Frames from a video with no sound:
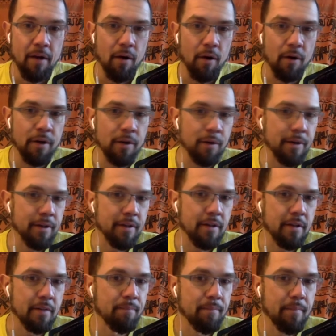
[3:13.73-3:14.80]
or you're in the
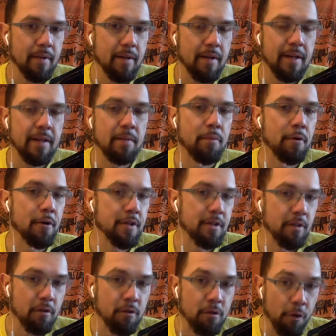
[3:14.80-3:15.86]
yeah in the
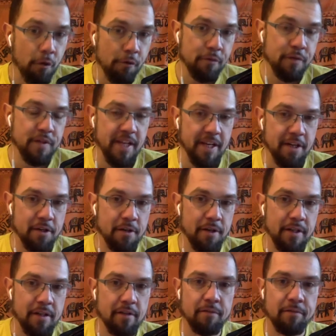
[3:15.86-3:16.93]
personal growth sector
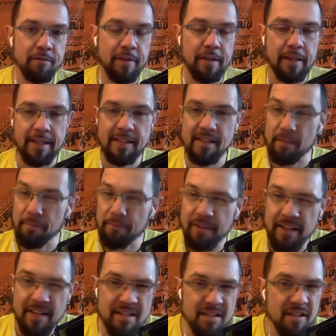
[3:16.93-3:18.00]
and you feel like
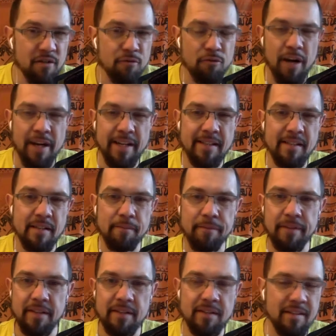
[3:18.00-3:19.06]
something is not right,
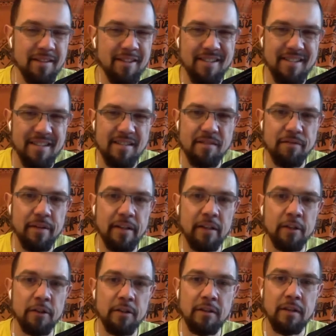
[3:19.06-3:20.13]
something just doesn't feel
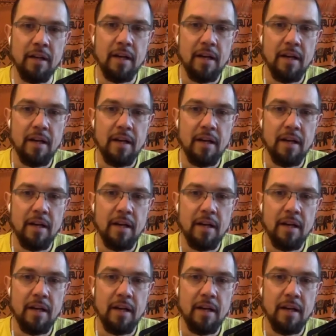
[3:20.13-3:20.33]
good,